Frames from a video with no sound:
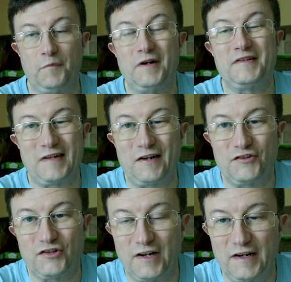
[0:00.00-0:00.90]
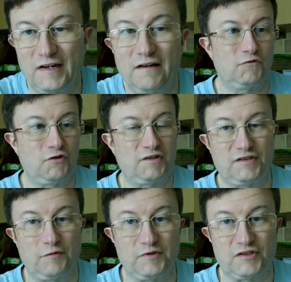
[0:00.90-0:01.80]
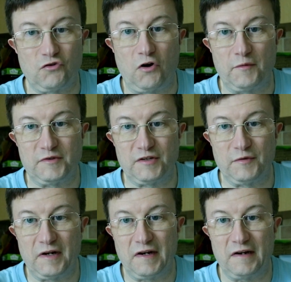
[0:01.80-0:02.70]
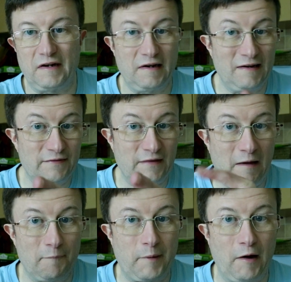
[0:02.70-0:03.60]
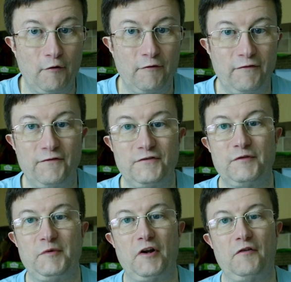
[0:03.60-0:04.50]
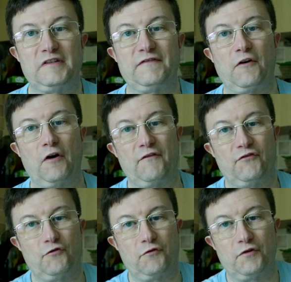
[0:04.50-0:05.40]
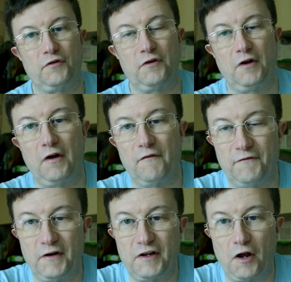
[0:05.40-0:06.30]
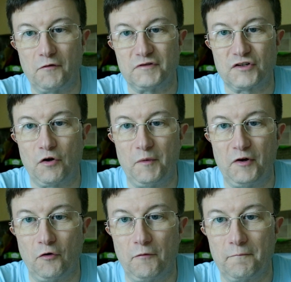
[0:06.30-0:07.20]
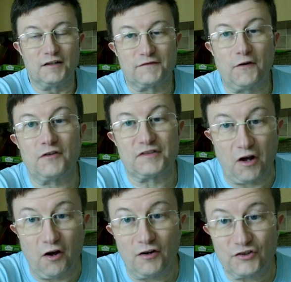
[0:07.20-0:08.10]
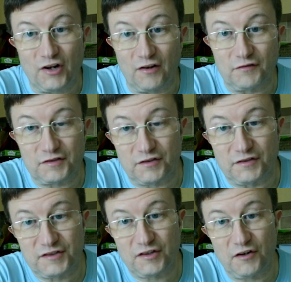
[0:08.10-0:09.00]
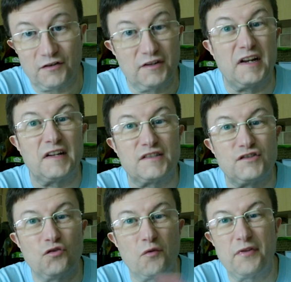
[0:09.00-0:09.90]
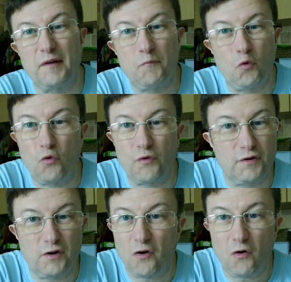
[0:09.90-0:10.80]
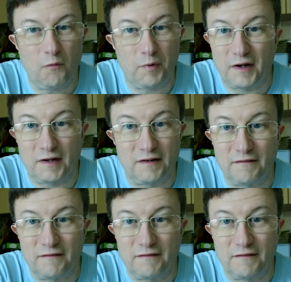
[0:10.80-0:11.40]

But essentially, just subscribe to it, hit that bell to be notified for other videos coming up. As far as our channel is concerned, it's nothing more than a hobby.